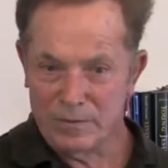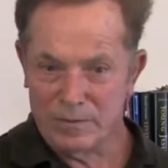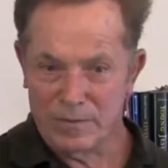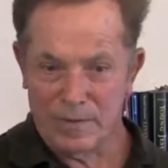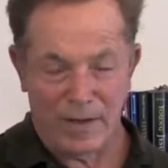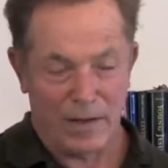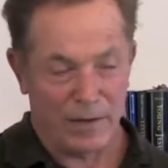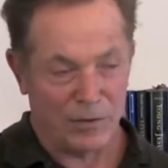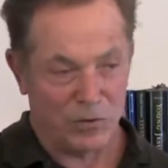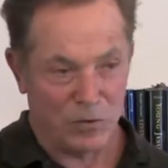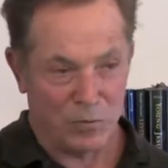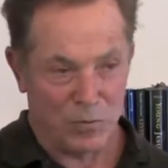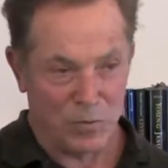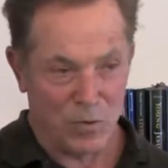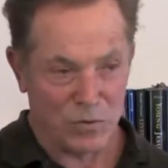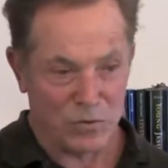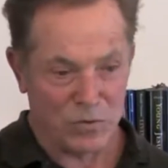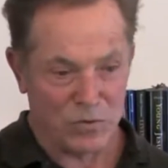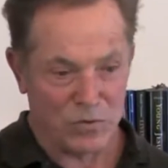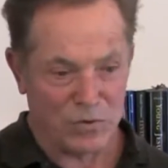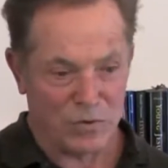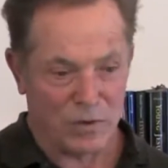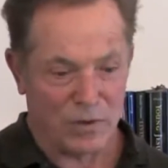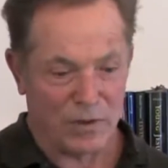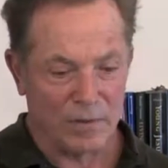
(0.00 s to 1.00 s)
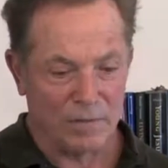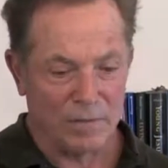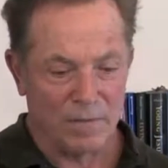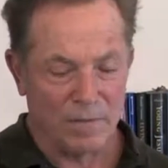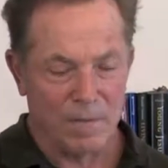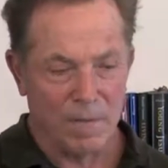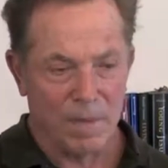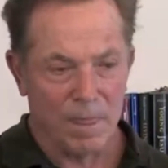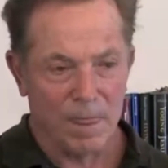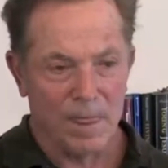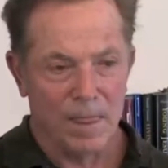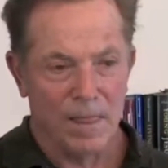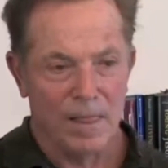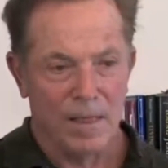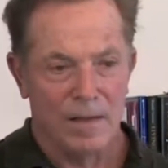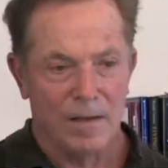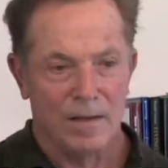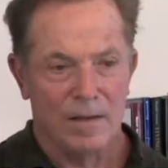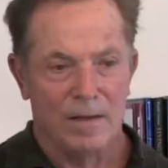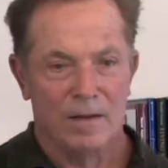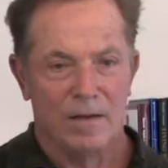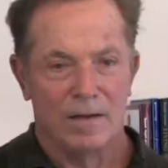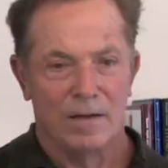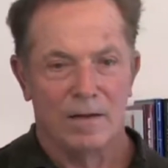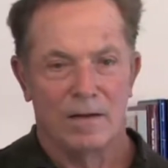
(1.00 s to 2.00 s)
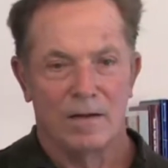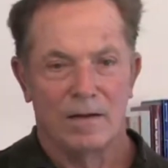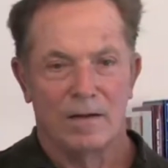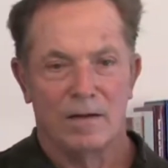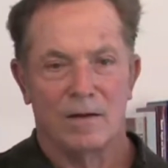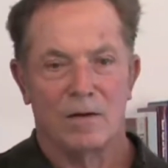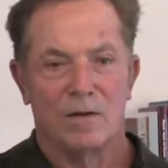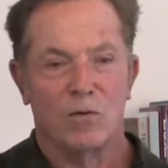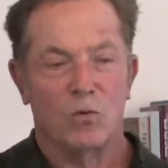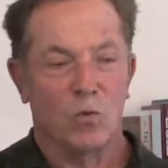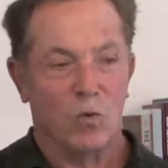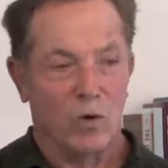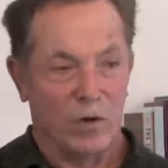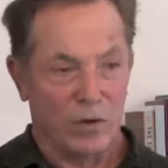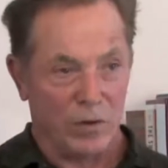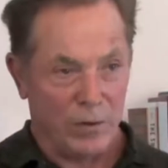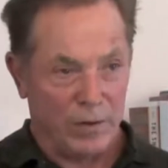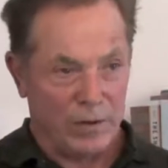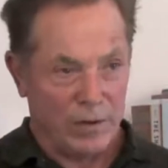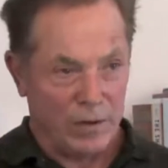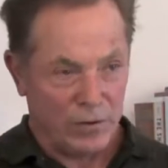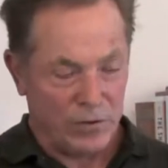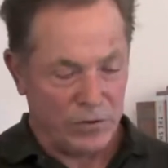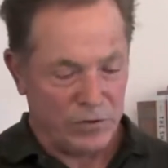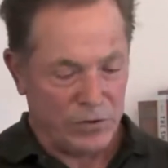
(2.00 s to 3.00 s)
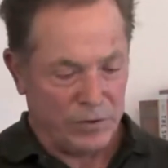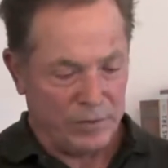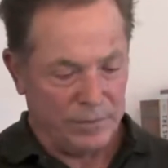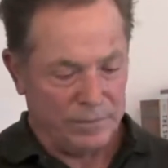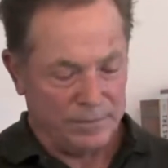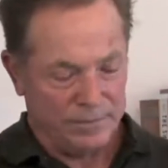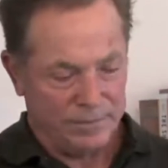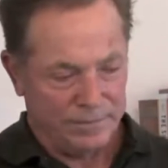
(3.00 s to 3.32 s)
how your emotions are. Warrior energy.